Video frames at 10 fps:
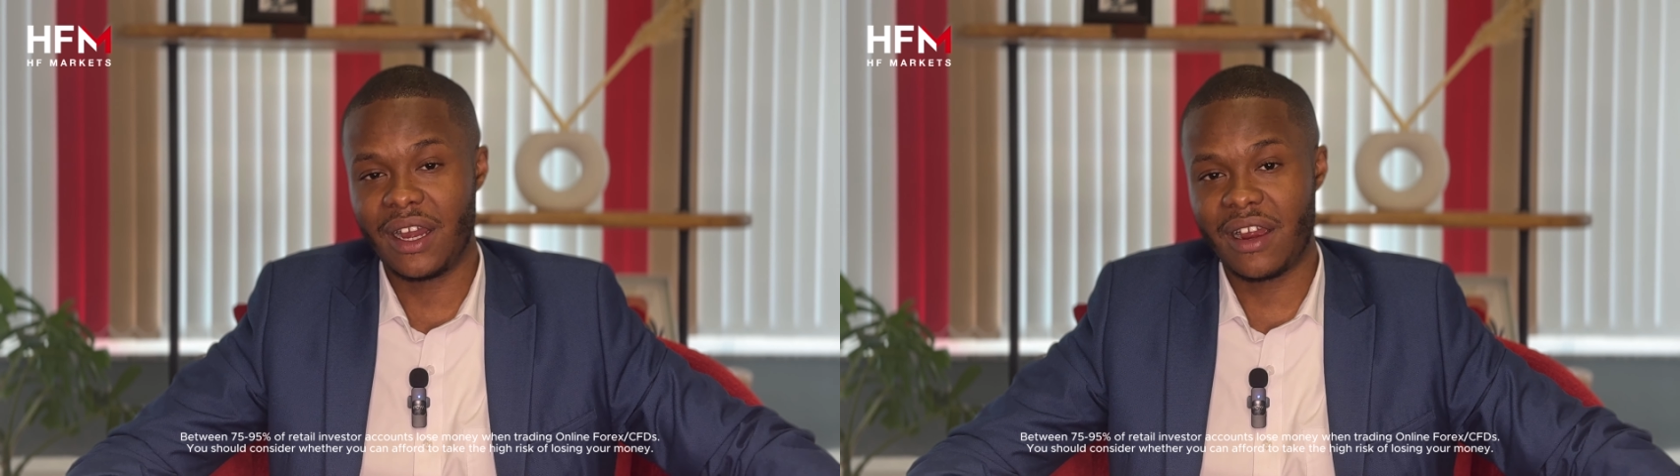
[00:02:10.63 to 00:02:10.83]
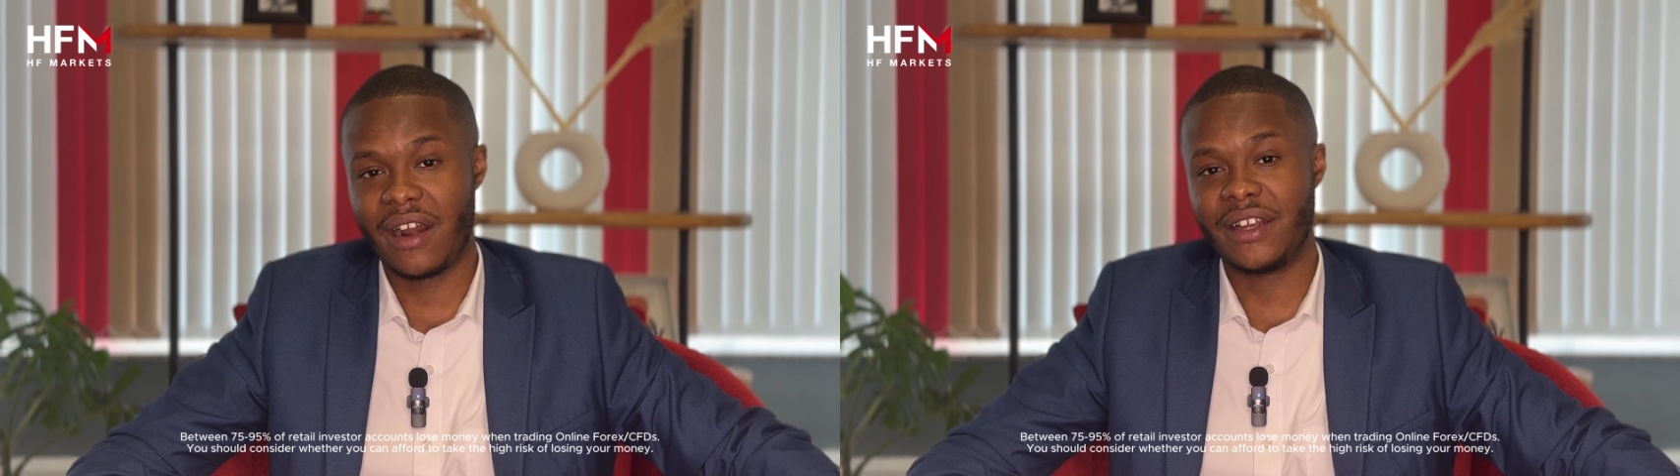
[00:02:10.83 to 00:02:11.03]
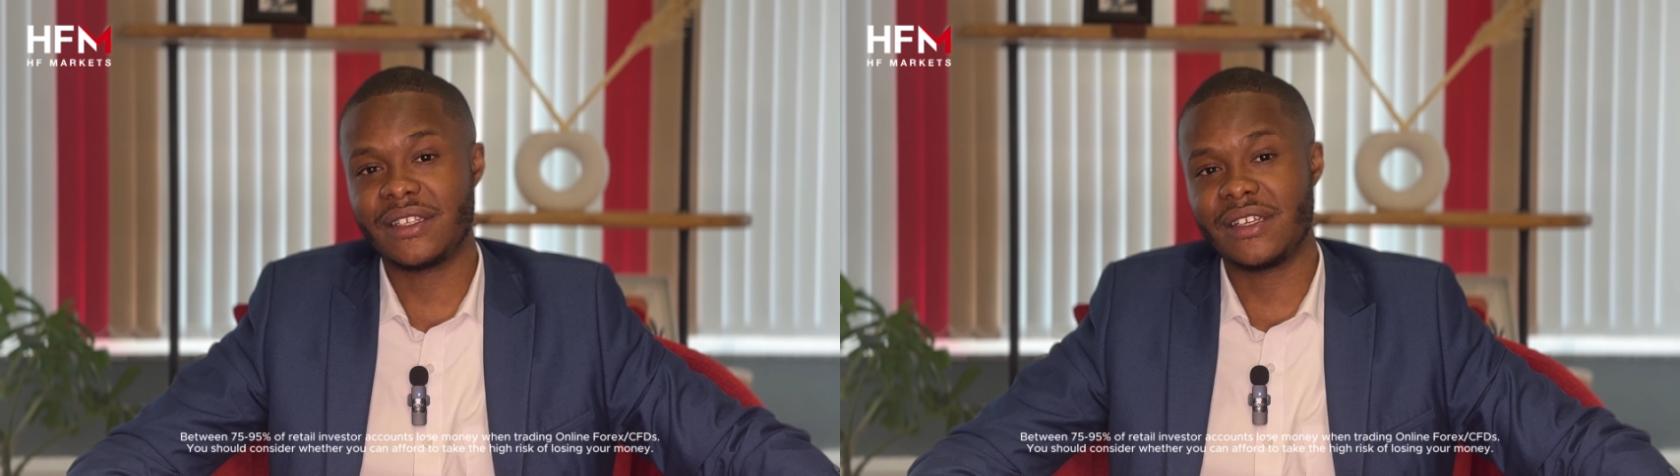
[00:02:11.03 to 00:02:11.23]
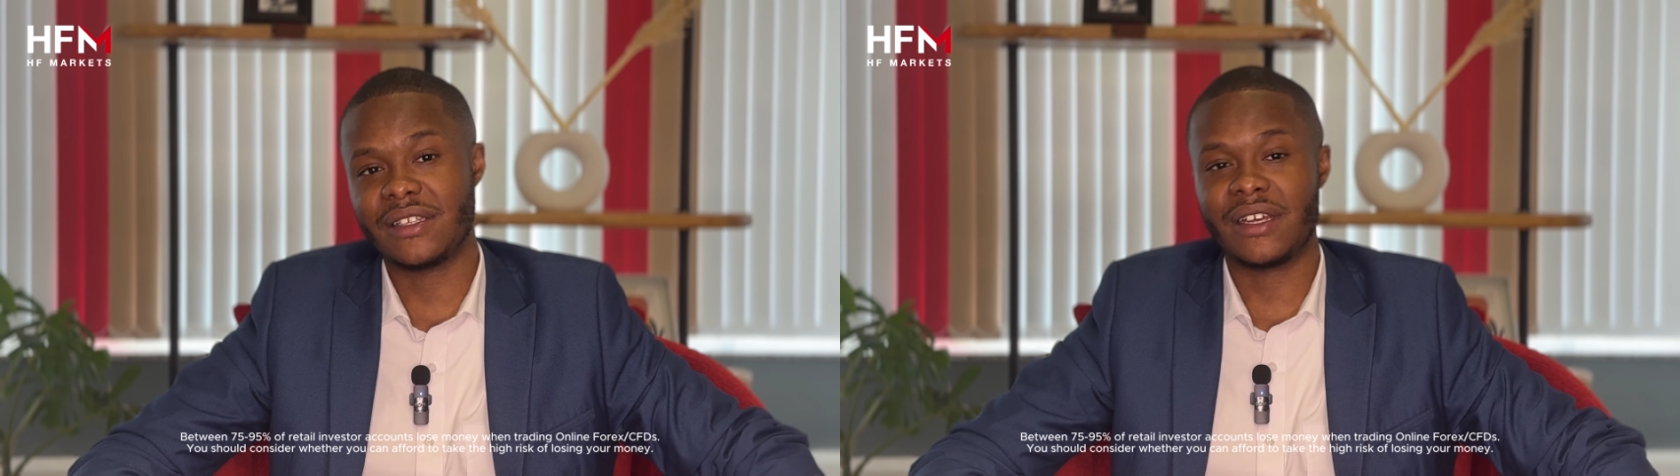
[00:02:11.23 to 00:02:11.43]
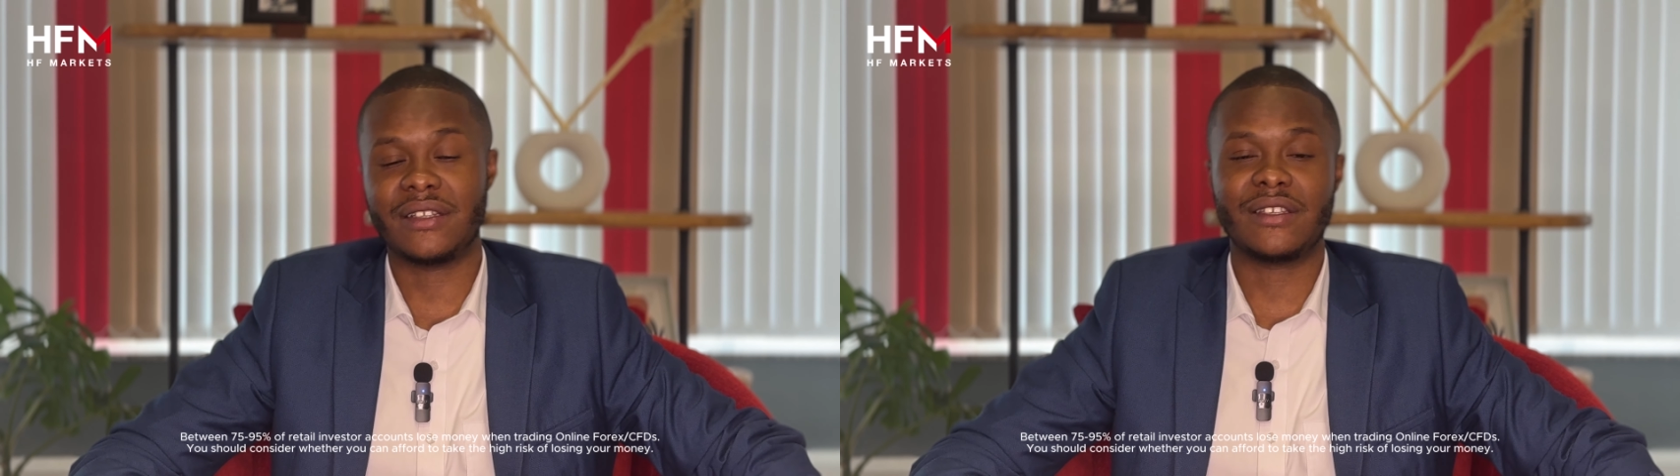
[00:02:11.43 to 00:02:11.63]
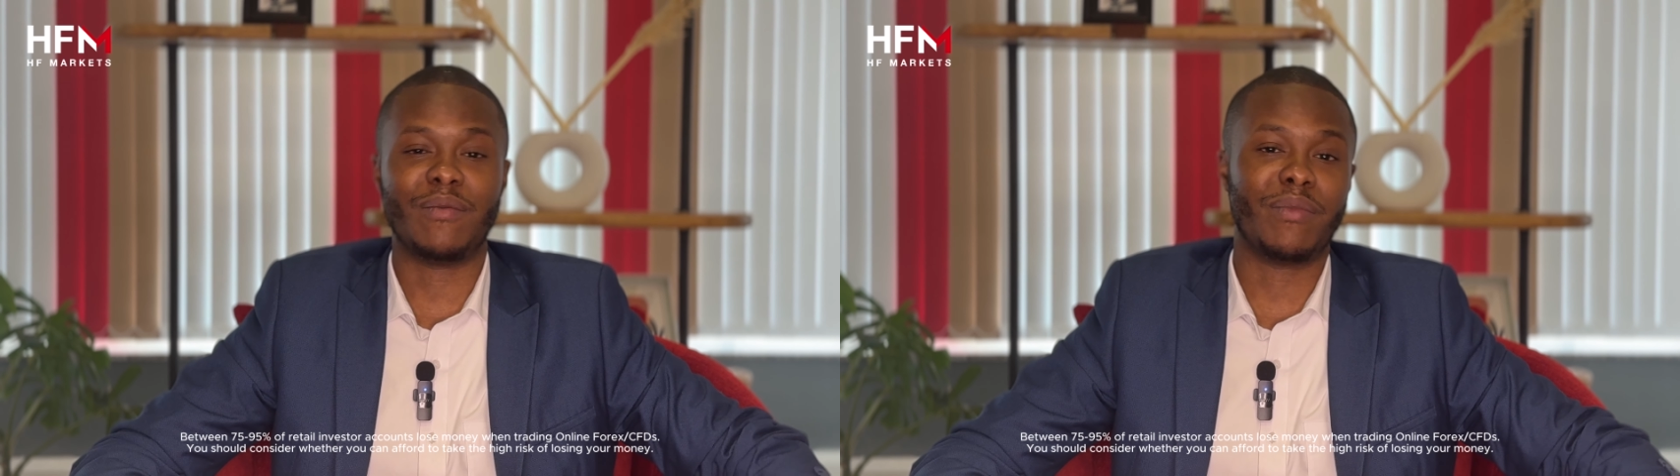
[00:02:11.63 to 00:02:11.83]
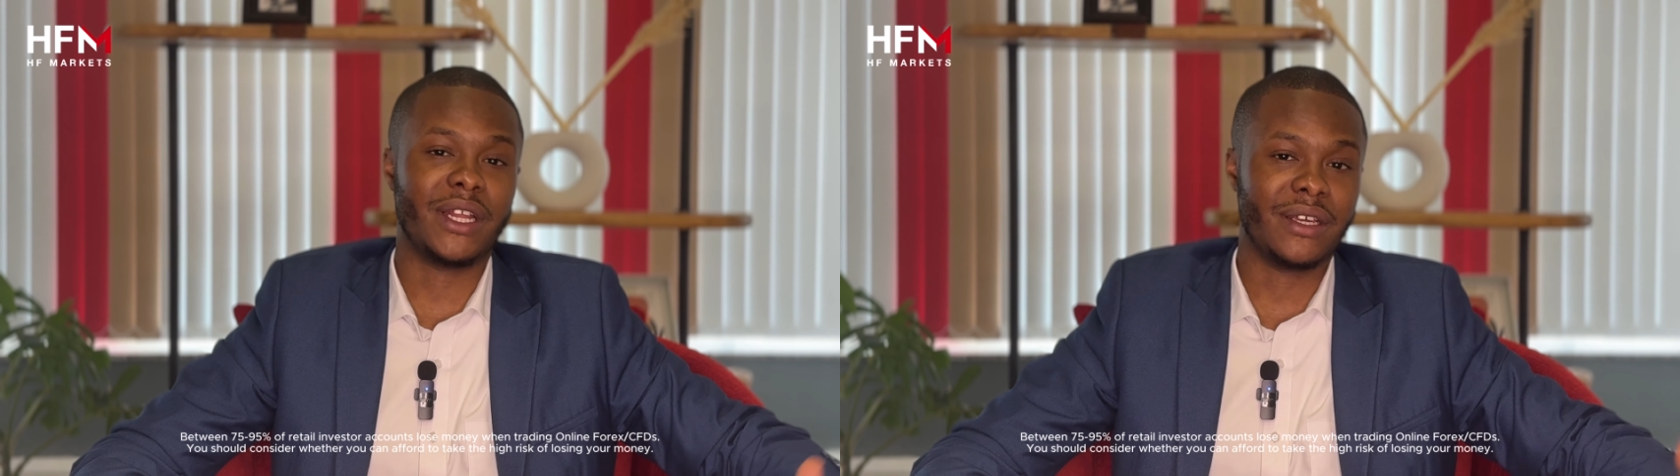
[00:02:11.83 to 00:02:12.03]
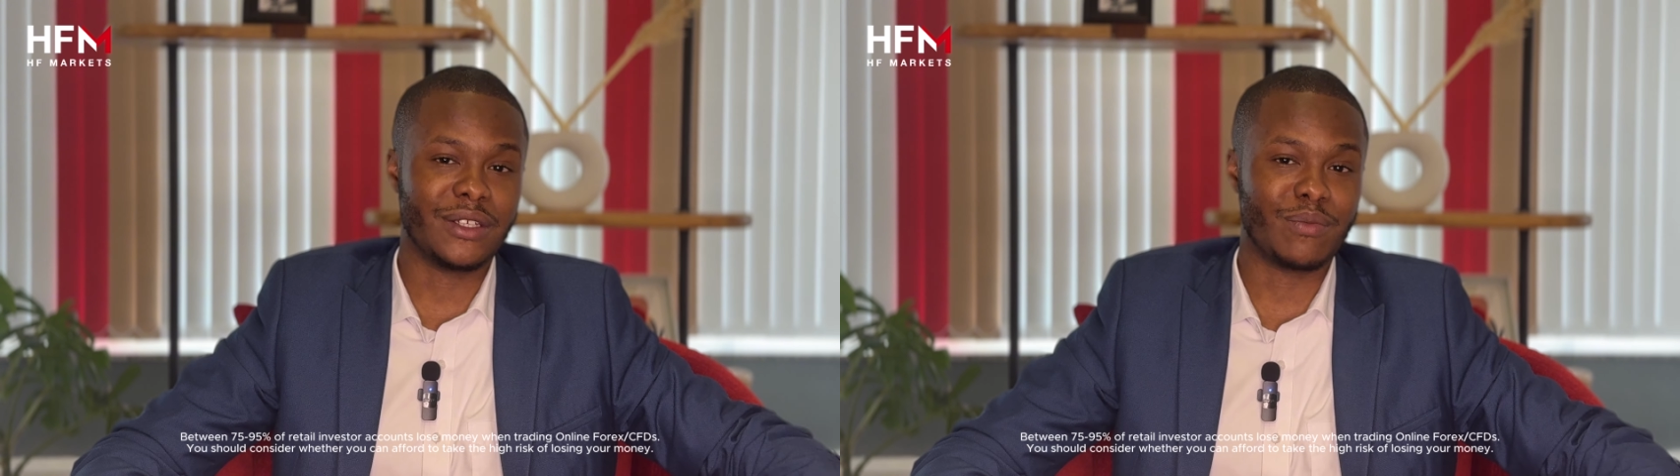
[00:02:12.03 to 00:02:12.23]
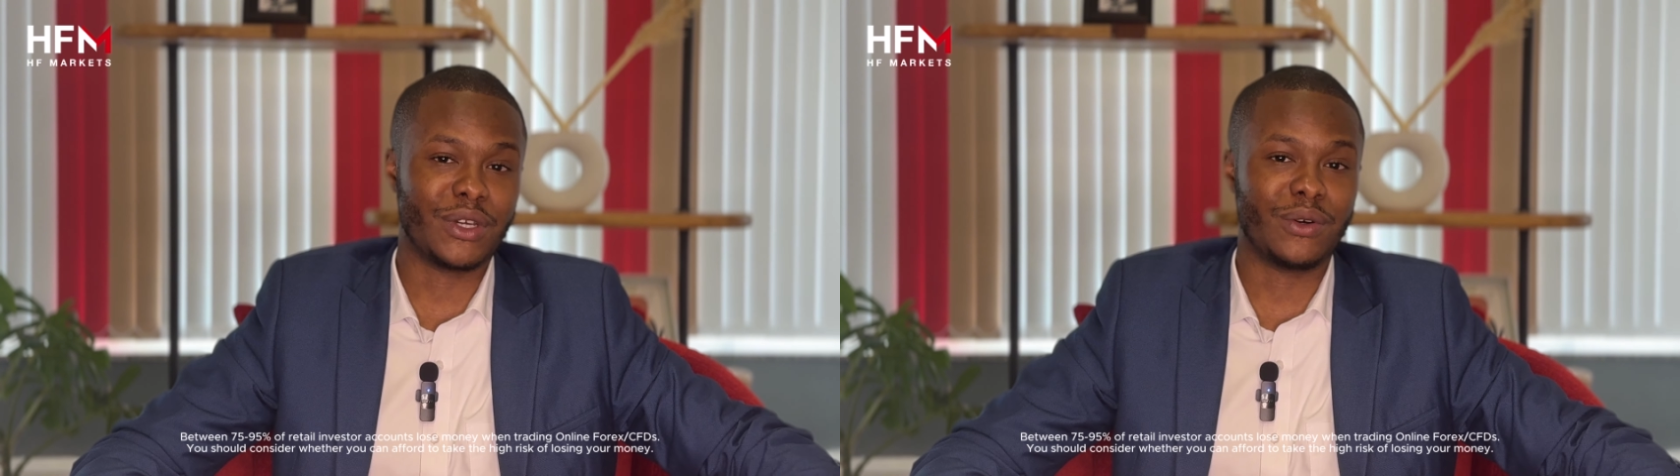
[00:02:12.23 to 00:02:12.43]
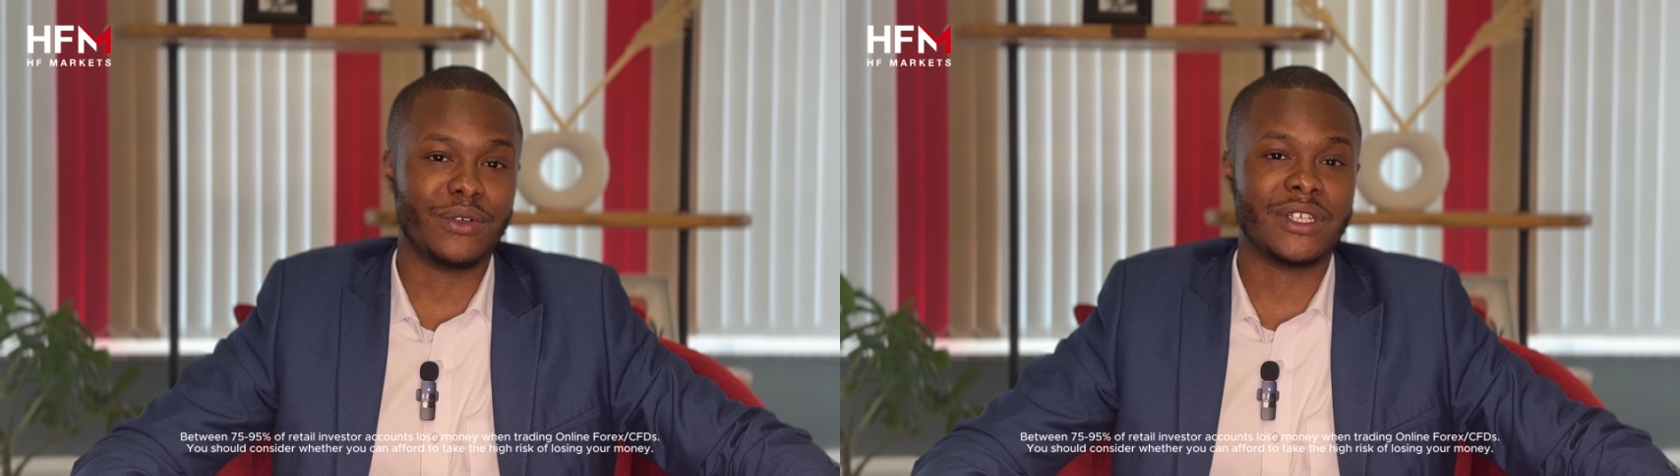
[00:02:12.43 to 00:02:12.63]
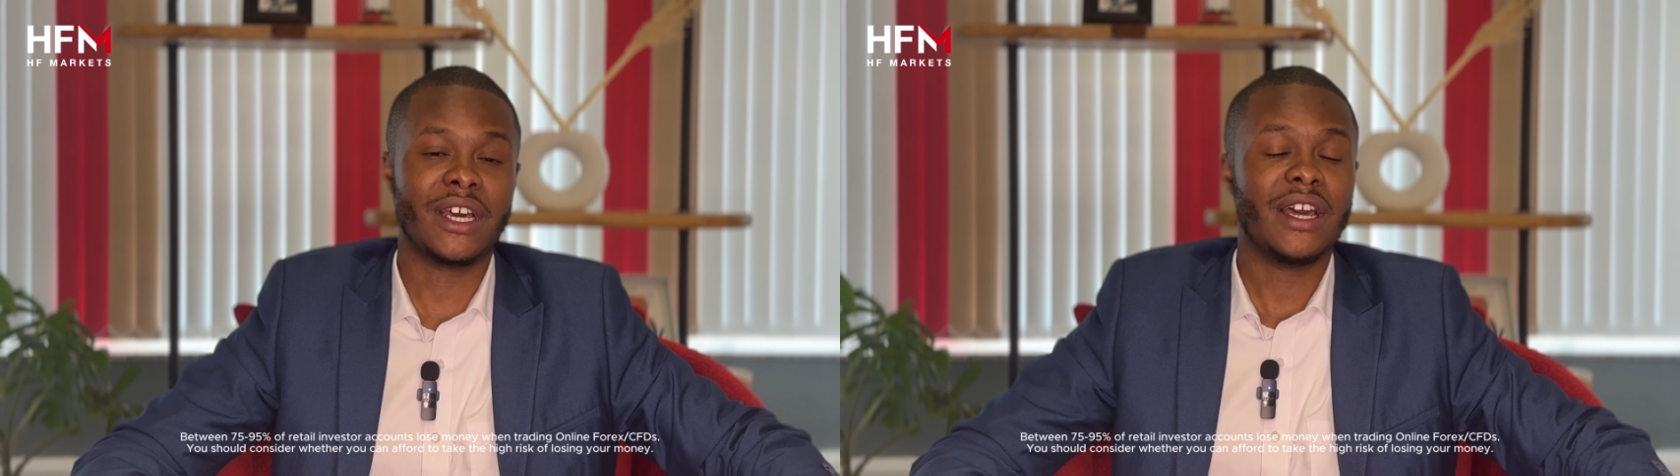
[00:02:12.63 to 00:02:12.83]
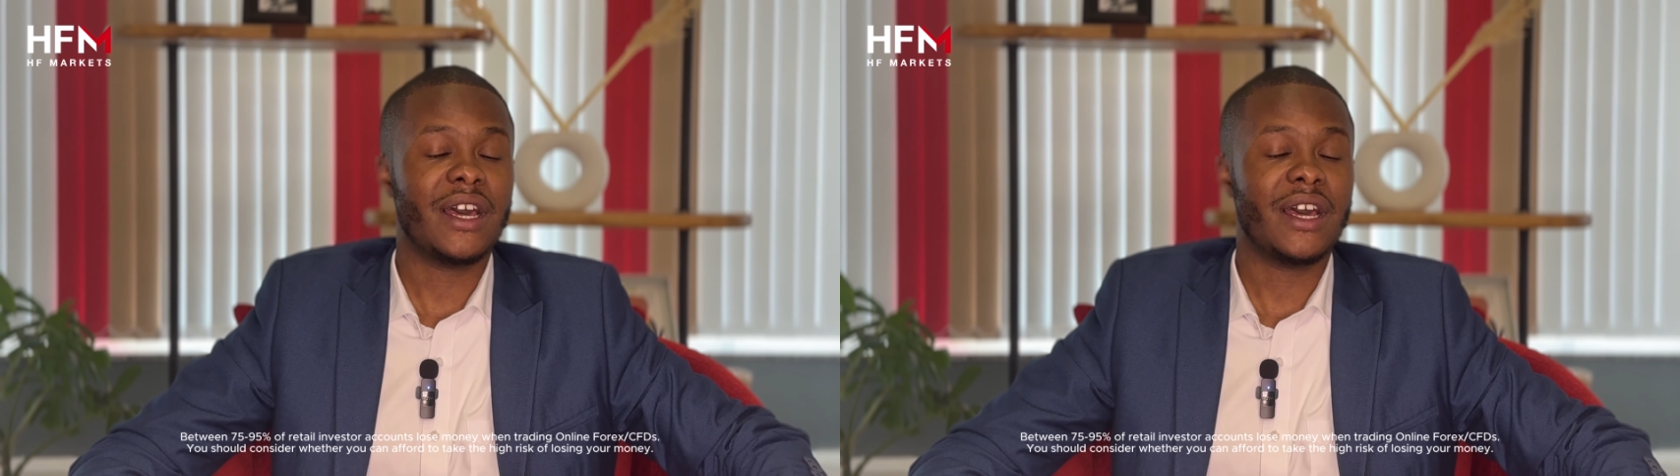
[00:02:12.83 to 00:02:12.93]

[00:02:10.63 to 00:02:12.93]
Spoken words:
currencies, and simply it's because